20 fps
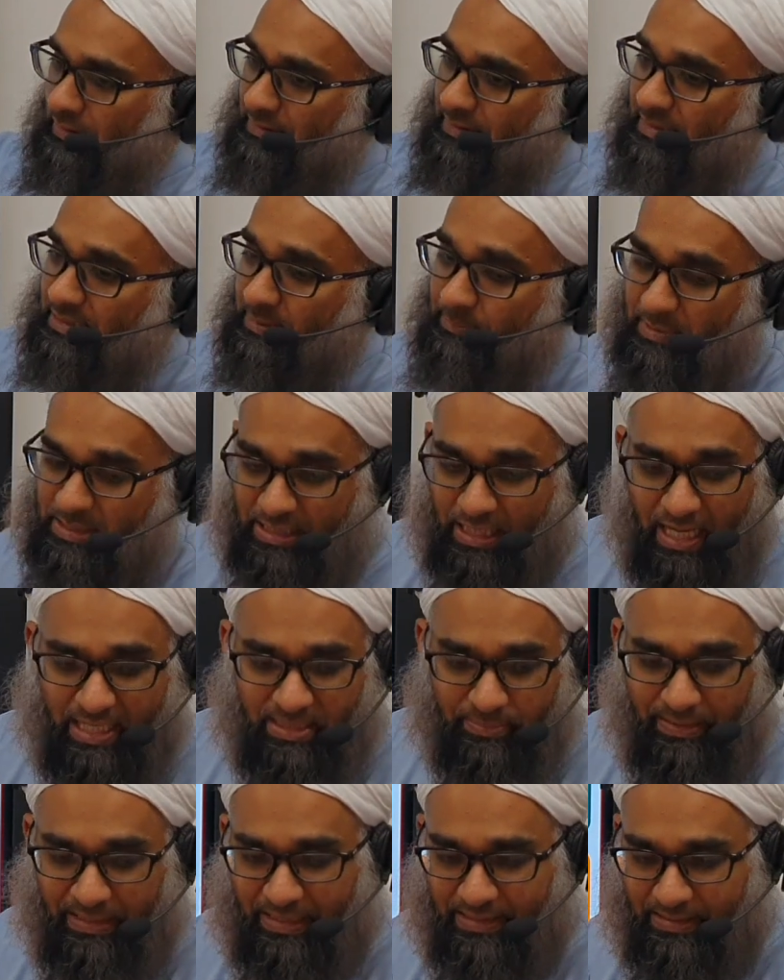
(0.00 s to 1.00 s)
that the
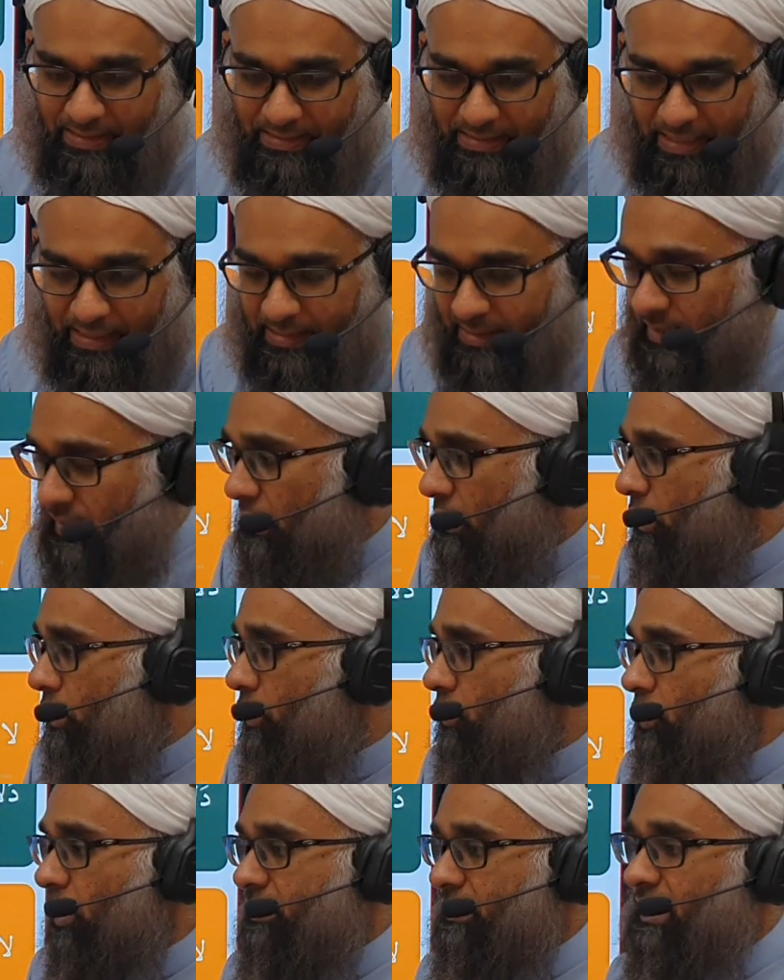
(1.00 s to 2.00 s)
majaz meaning is intended,
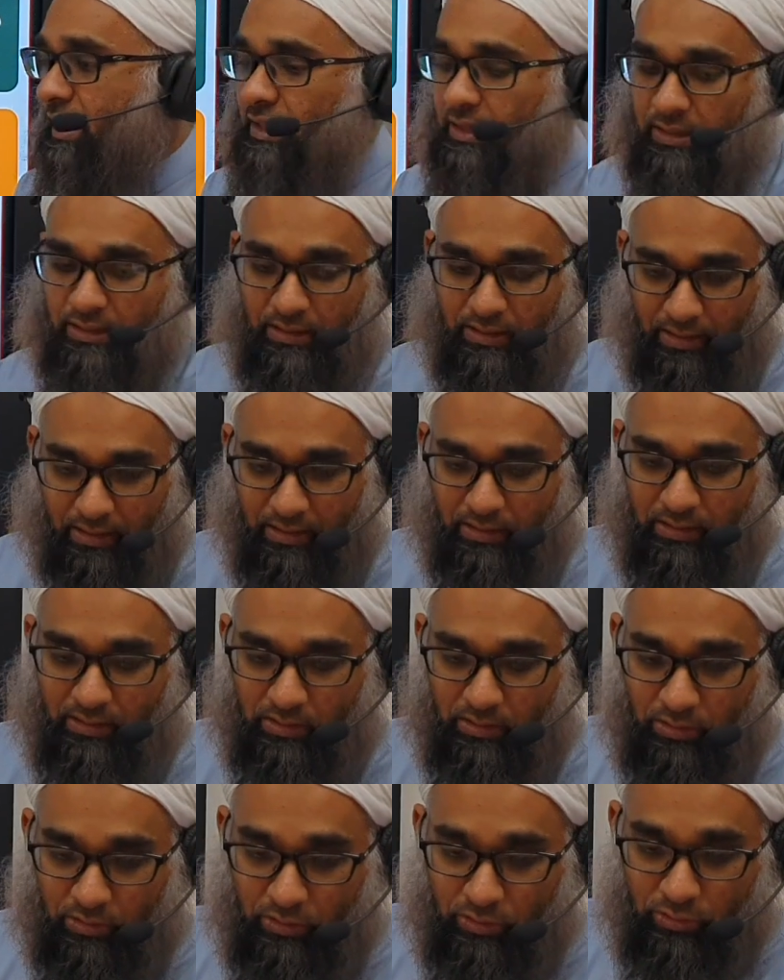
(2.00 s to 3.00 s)
not the haqiqah.
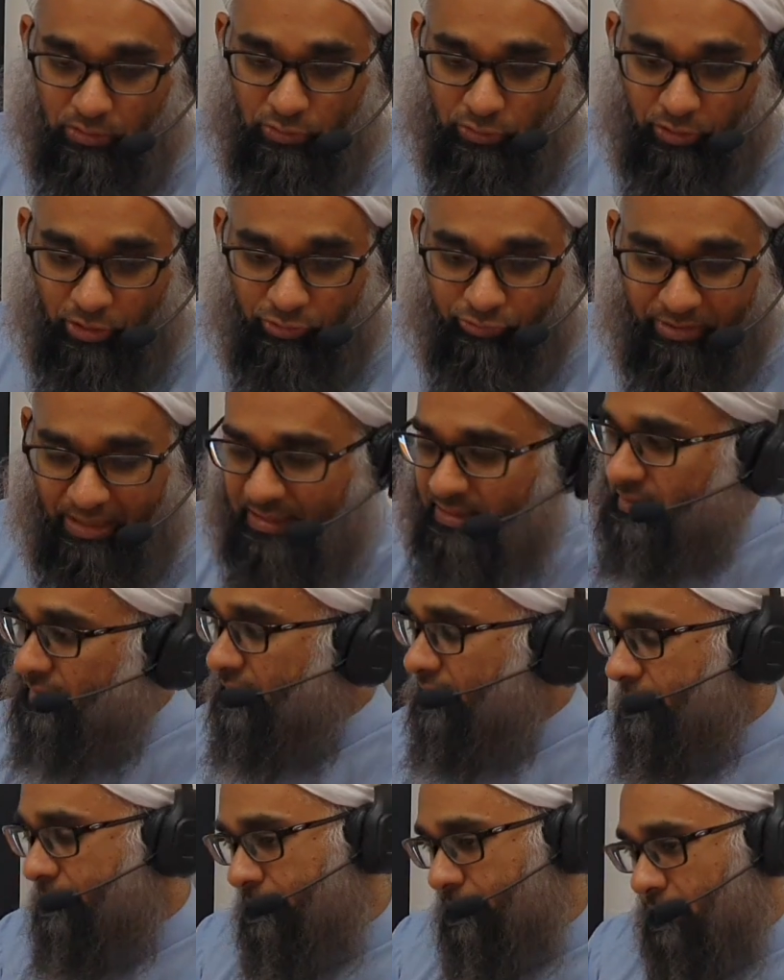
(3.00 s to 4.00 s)
So in
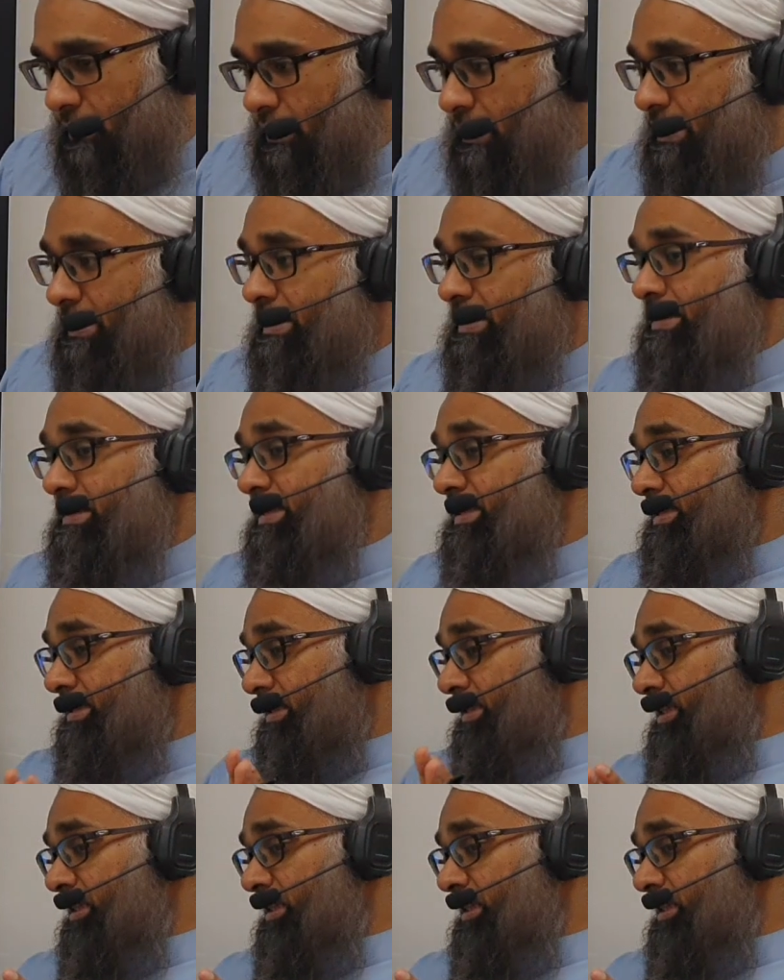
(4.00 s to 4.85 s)
reality, this is a